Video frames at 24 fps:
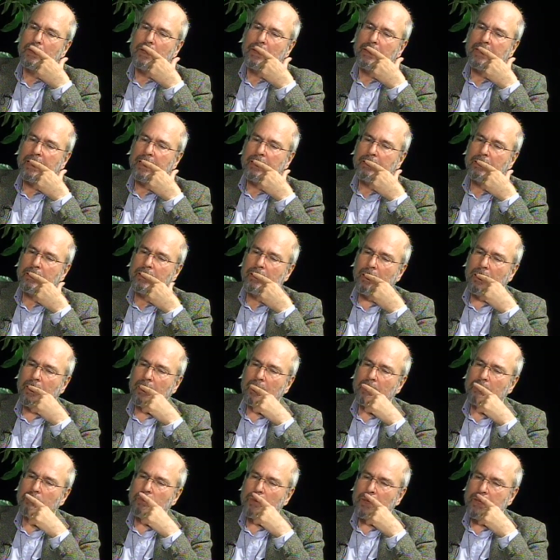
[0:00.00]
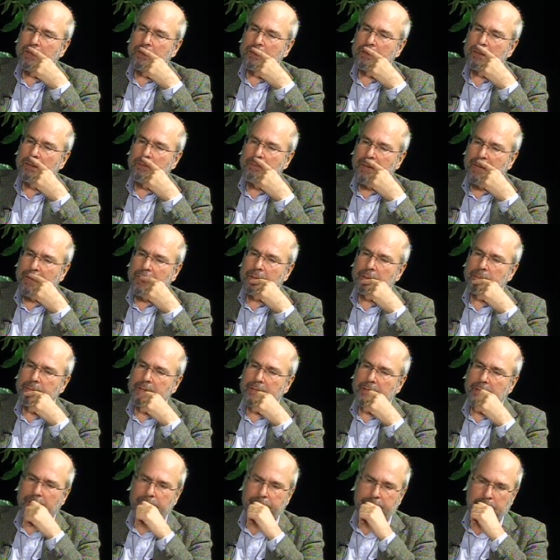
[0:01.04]
that God wants to make
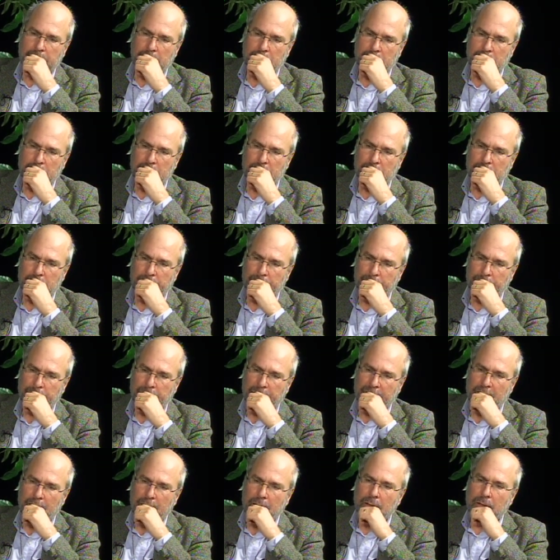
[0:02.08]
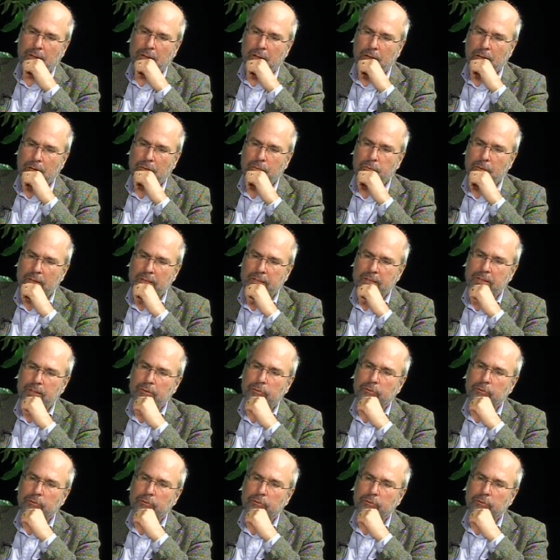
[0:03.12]
himself known God wants to